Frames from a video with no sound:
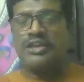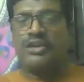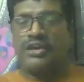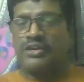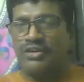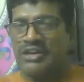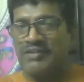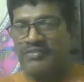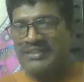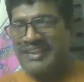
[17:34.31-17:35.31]
don't, uh, don't
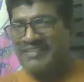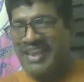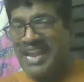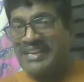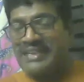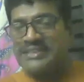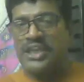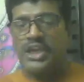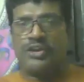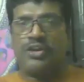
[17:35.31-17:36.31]
live with lackness,
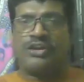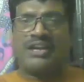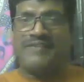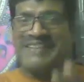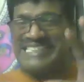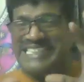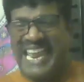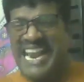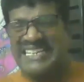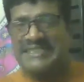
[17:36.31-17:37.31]
don't live in
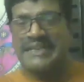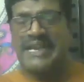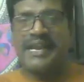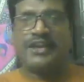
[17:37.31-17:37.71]
debts,